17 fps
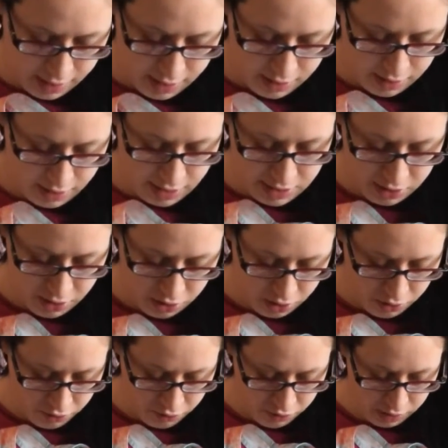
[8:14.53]
These look
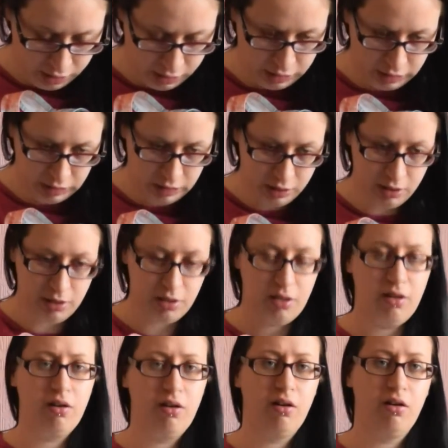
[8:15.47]
lovely.
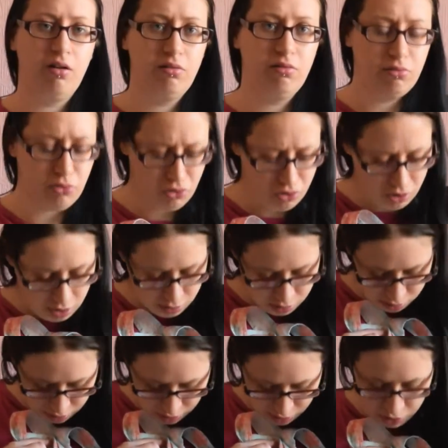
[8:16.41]
Just
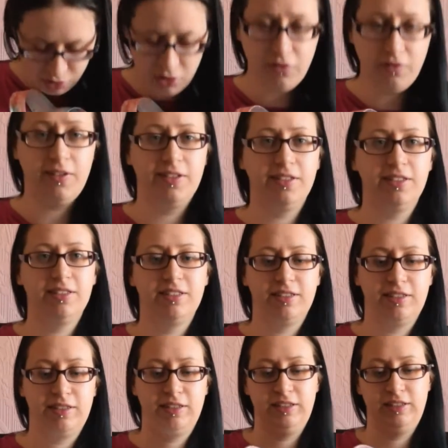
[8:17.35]
lovely, aren't
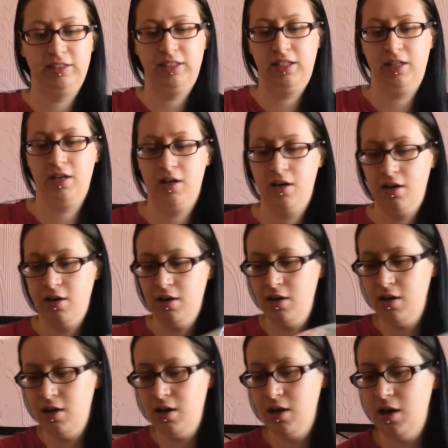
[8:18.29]
they?
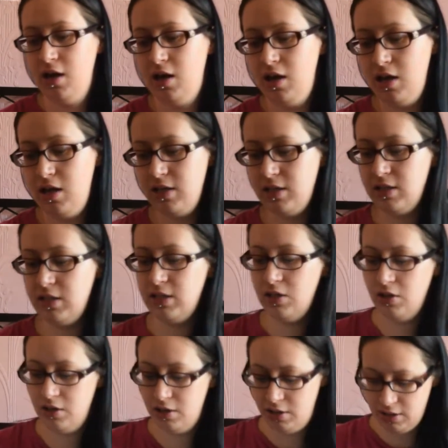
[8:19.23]
And
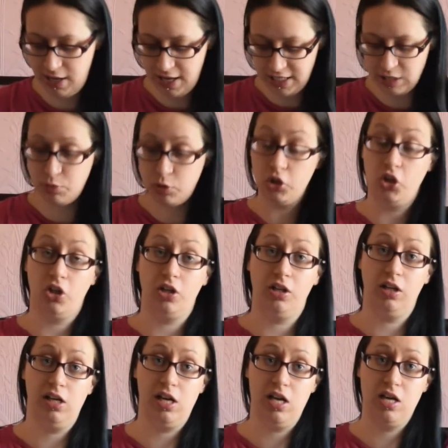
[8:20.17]
last but
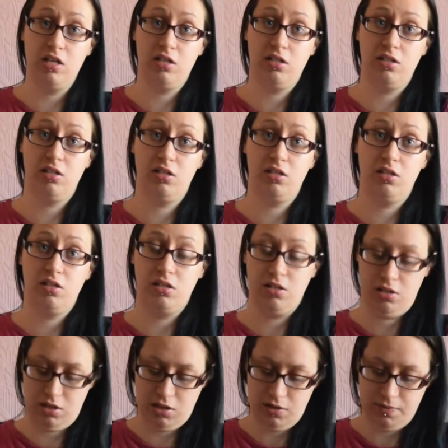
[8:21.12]
not
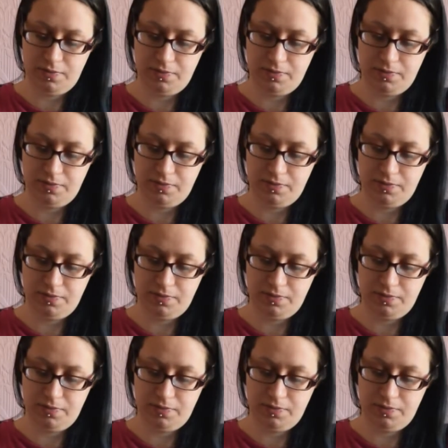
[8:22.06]
least,